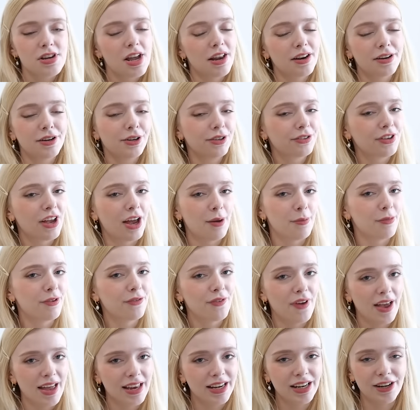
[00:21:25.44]
technical terms
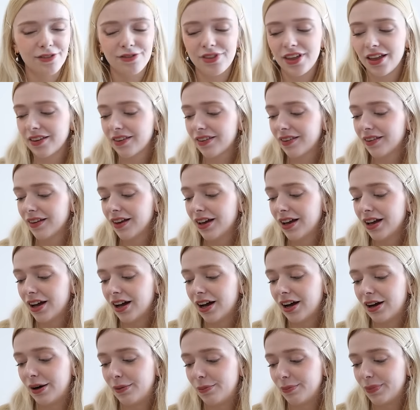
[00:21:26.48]
for any of this,
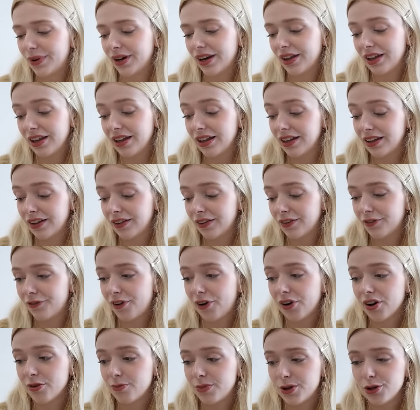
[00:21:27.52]
um, but it is
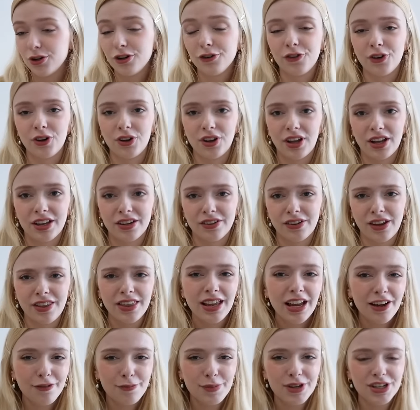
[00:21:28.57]
very beautiful and I
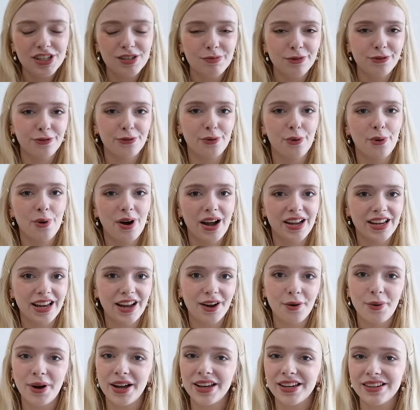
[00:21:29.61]
think I've mentioned before I
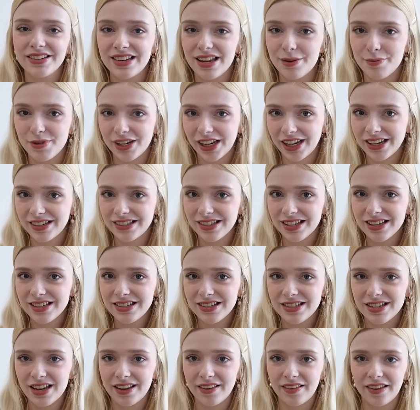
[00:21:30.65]
get quite intimidated
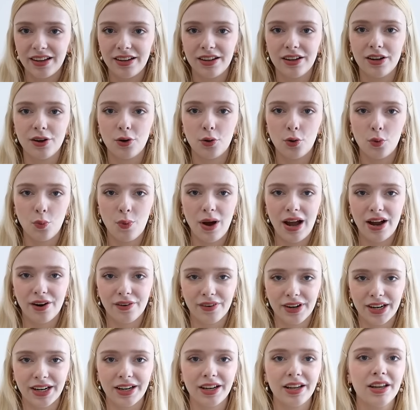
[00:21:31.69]
knitting or
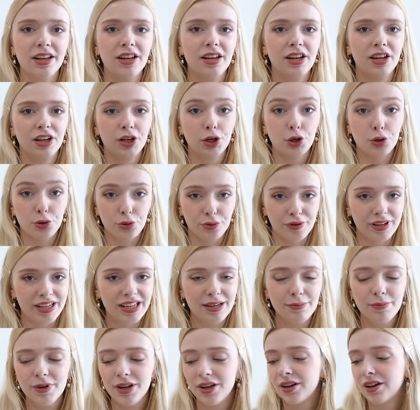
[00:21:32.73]
wearing
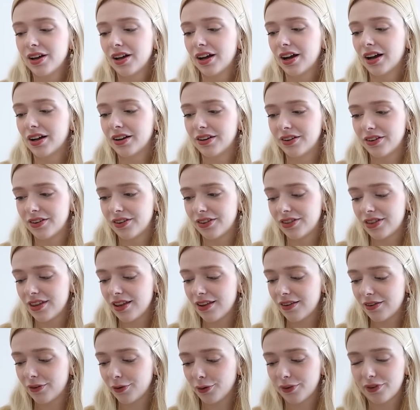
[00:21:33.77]
cream and
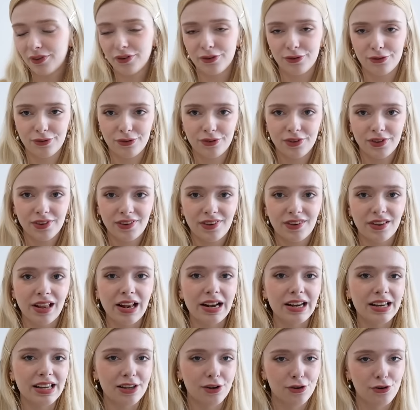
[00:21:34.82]
these sorts of
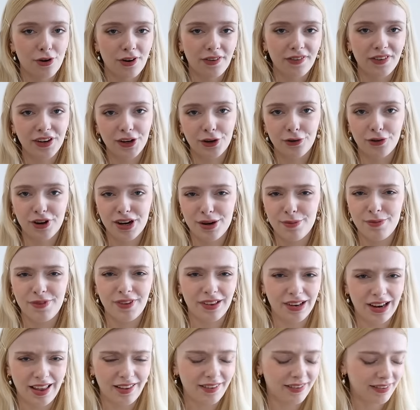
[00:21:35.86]
slightly interesting creams
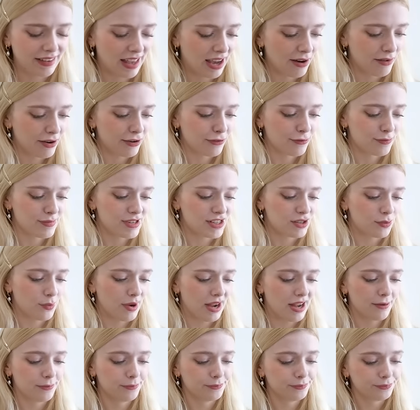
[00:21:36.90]
are less scary for me to
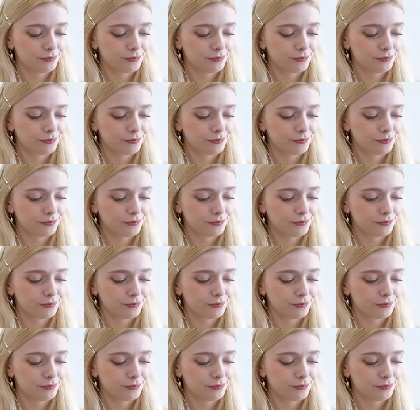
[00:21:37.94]
wear.